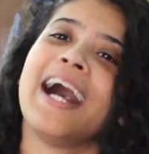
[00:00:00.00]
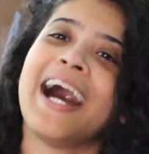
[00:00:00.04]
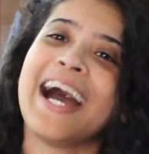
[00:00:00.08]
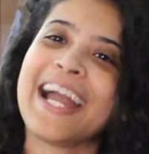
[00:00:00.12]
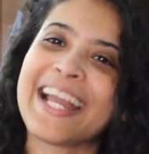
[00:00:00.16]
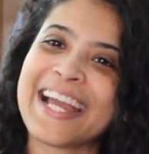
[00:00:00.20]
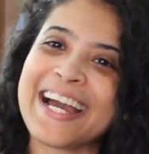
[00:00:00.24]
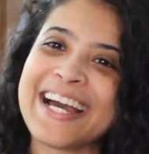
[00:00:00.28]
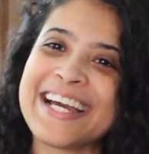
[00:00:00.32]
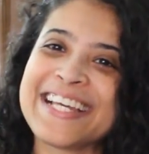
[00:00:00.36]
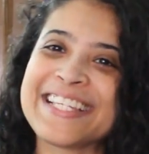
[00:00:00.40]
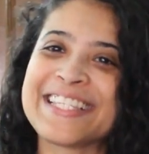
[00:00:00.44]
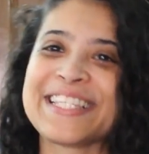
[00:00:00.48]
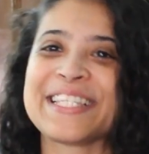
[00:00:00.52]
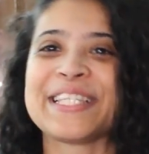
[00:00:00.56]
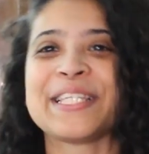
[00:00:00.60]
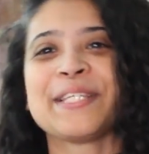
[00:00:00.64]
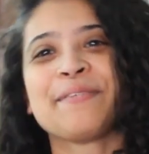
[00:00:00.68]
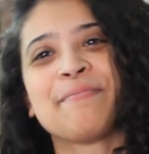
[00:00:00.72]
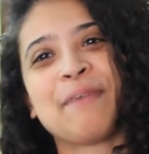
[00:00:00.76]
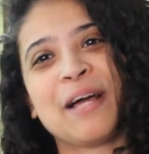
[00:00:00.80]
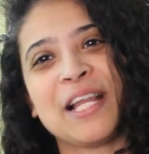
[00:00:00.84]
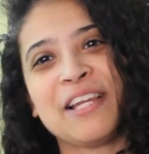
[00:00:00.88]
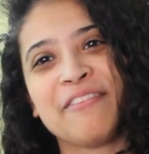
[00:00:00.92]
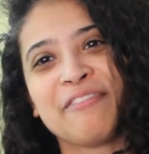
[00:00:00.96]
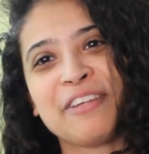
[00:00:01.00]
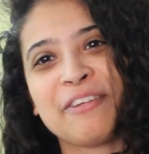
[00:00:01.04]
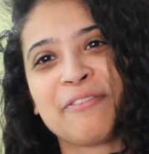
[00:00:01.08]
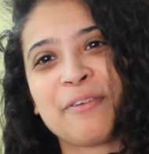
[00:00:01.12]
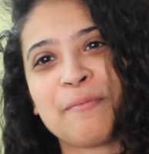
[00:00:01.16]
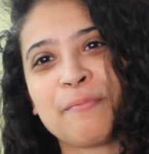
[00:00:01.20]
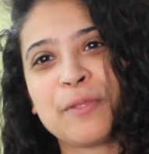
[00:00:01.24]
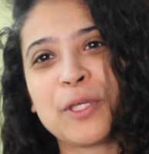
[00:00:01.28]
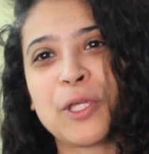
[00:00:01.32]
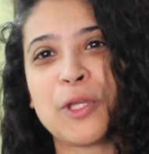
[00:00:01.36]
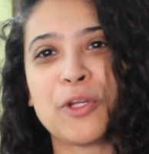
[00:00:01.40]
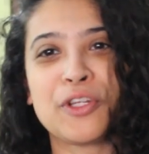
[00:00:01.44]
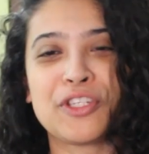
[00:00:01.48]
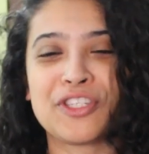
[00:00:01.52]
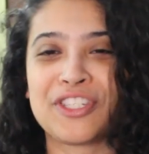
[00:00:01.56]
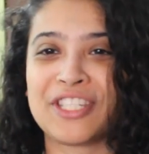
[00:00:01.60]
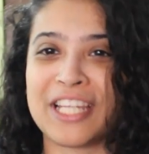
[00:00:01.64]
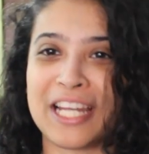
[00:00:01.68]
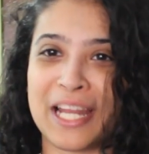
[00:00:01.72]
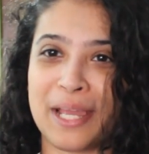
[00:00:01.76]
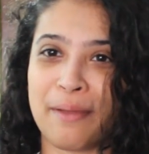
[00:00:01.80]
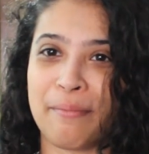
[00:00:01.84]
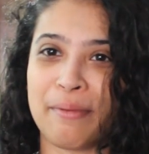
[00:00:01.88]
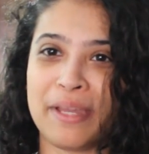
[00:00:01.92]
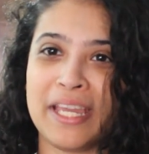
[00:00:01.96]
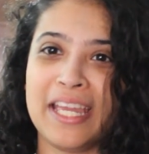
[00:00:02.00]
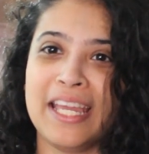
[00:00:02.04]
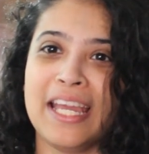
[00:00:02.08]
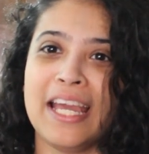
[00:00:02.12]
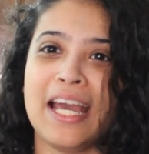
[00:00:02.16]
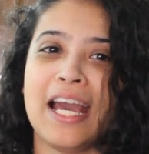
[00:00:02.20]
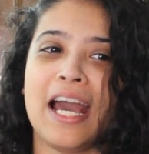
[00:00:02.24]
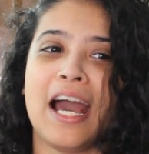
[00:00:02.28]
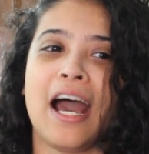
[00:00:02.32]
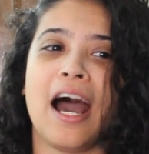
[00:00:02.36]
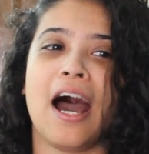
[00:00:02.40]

Hi guys, this is Pallavi from the Q's Jalebi.